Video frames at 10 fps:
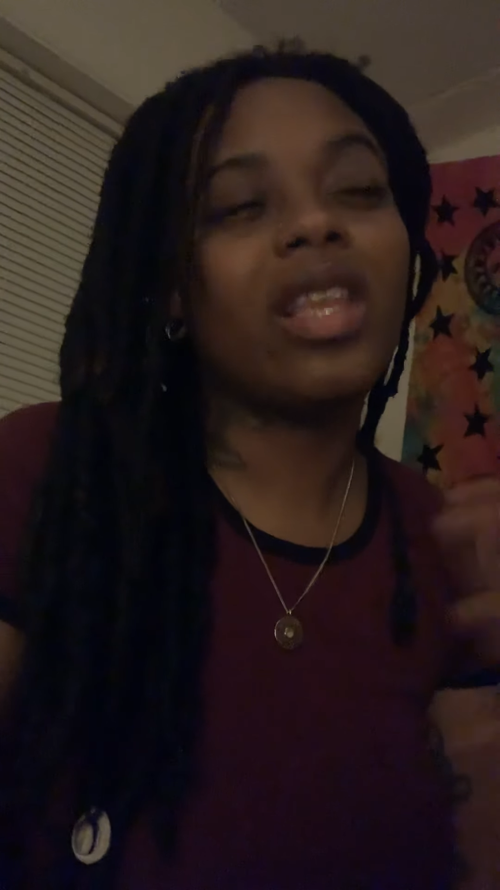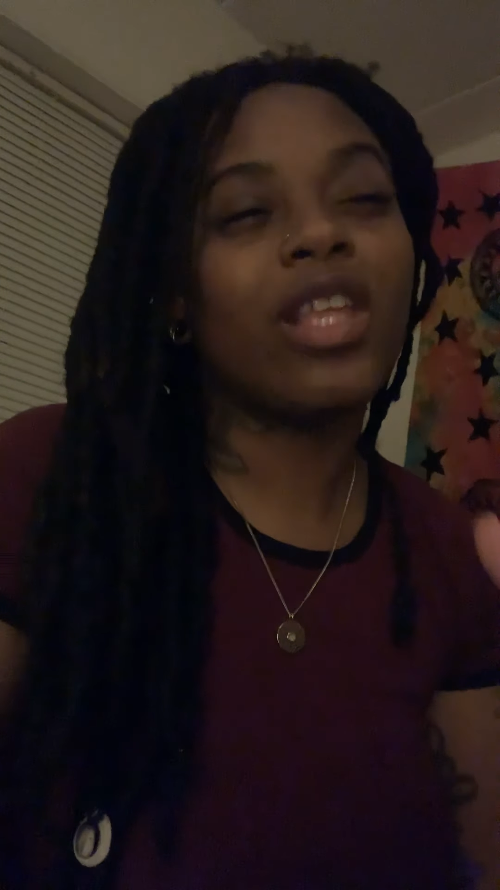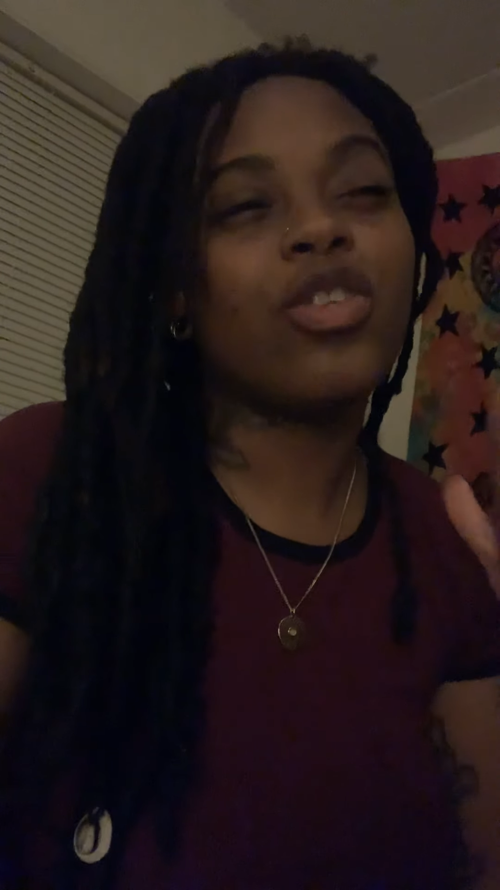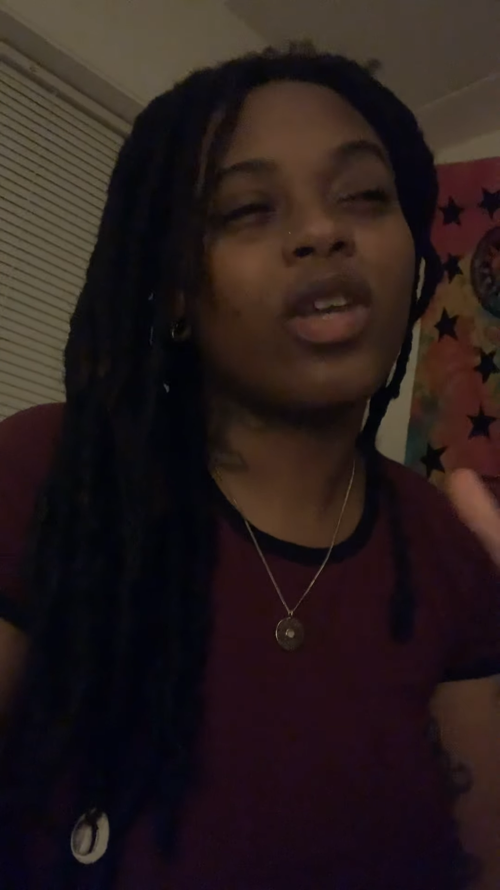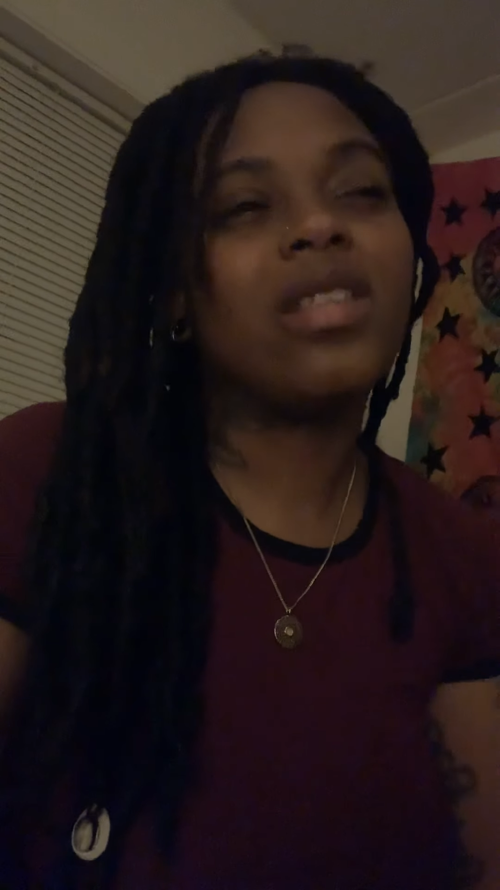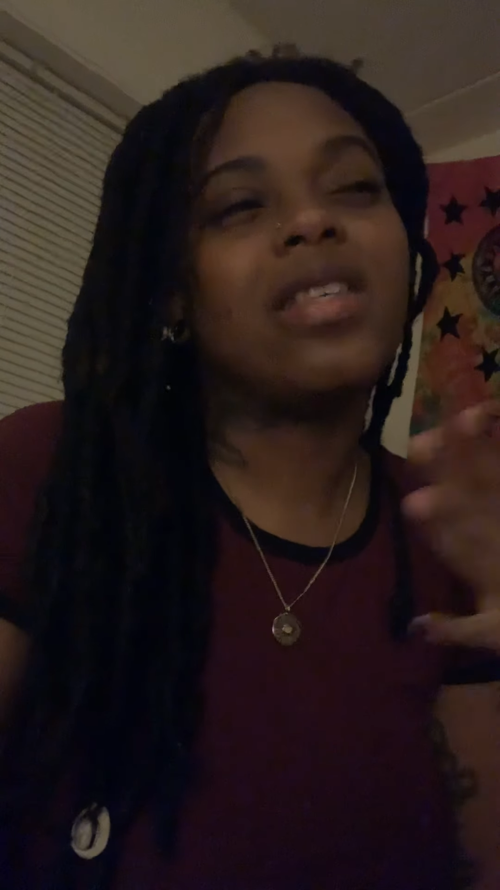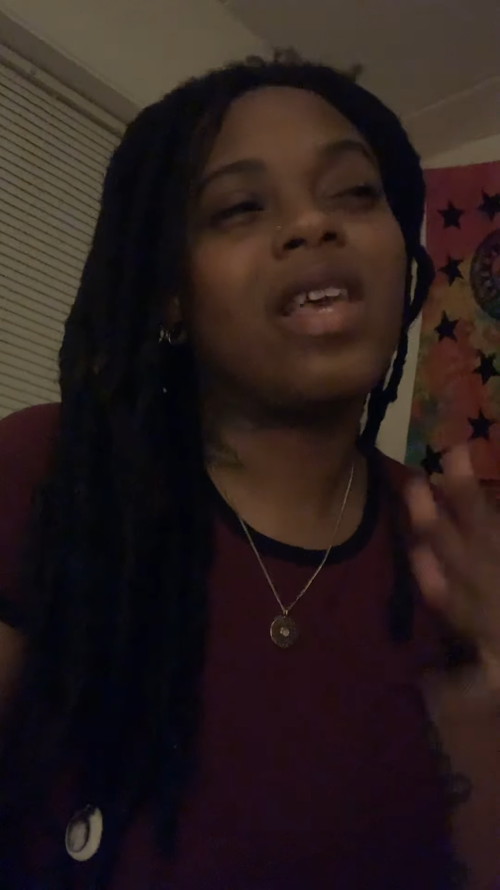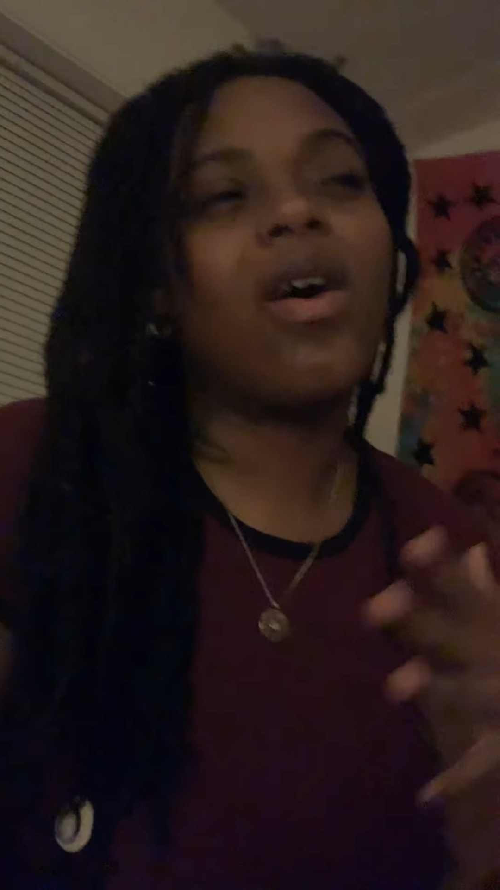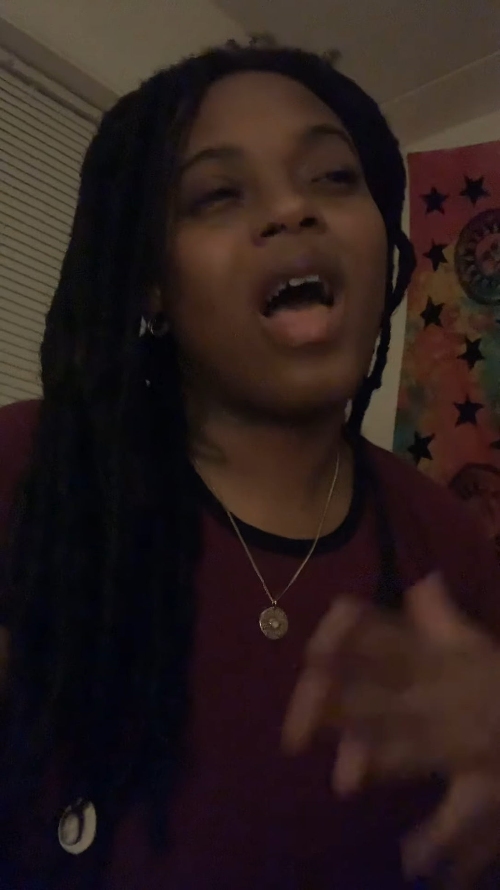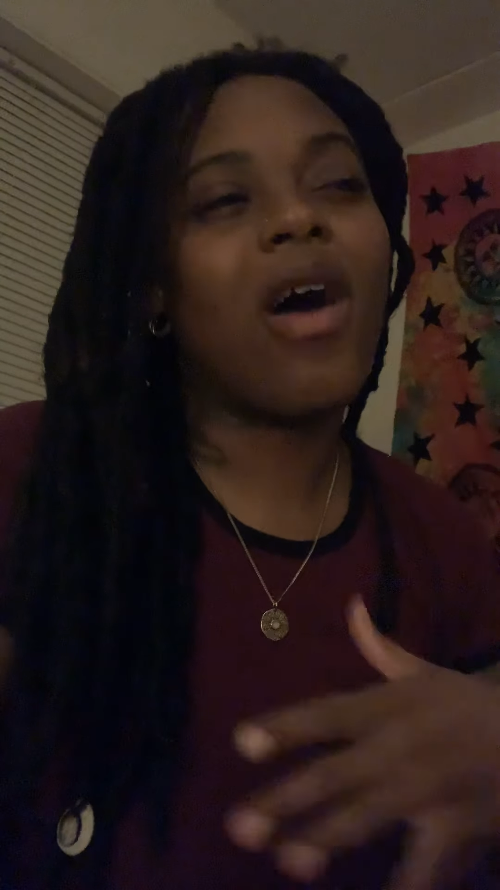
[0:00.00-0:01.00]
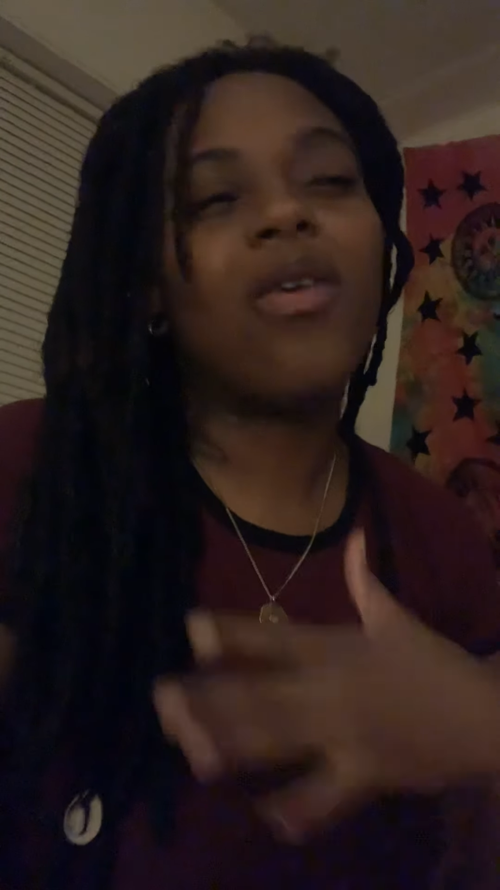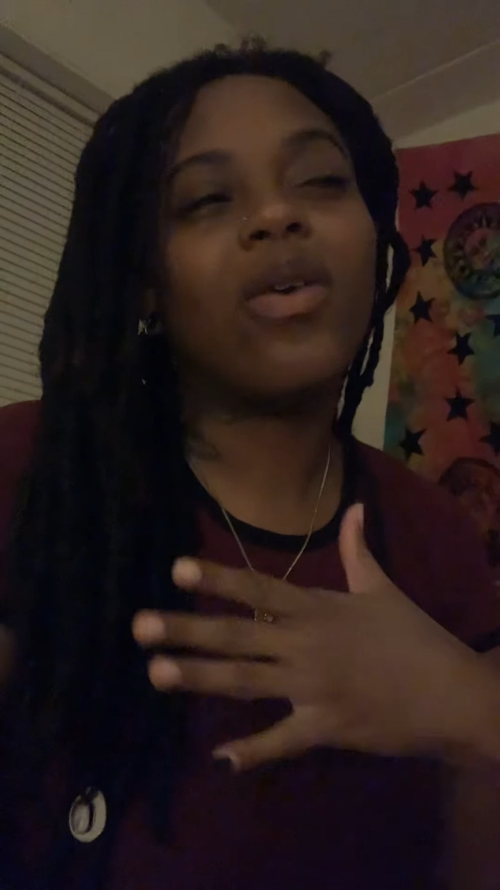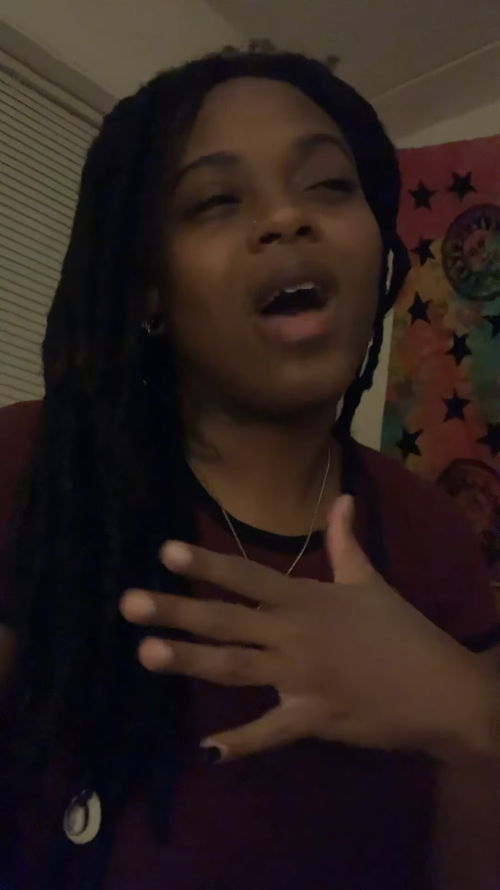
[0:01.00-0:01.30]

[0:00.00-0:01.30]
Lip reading: that you can tell how